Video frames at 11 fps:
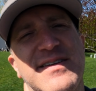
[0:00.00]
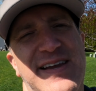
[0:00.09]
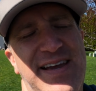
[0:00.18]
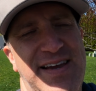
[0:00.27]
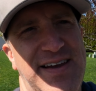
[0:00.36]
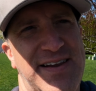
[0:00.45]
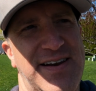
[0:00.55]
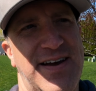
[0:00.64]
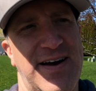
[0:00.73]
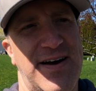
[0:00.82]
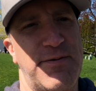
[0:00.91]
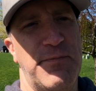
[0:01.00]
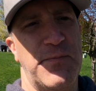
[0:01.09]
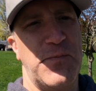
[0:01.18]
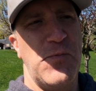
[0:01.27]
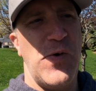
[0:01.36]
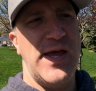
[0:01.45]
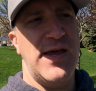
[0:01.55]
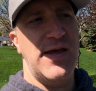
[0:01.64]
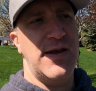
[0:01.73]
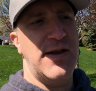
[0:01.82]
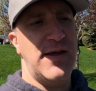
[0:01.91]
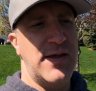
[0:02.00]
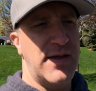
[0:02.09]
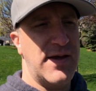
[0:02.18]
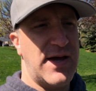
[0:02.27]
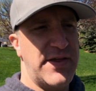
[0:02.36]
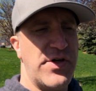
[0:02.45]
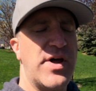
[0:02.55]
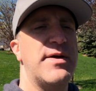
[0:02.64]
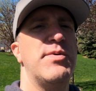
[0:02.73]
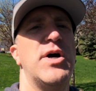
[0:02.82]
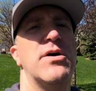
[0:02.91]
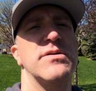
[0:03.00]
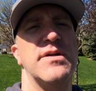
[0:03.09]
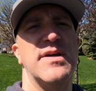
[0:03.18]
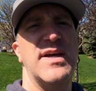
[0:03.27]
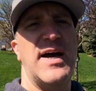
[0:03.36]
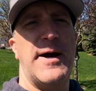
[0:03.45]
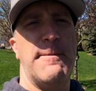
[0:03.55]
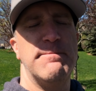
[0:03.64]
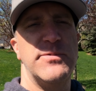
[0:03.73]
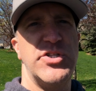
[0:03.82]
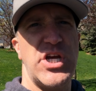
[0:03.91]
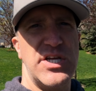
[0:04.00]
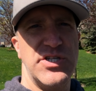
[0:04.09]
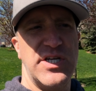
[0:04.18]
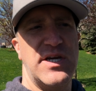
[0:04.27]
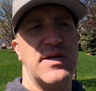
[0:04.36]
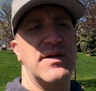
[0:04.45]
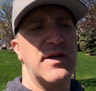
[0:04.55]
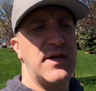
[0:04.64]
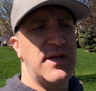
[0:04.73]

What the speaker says: And when I thought about changing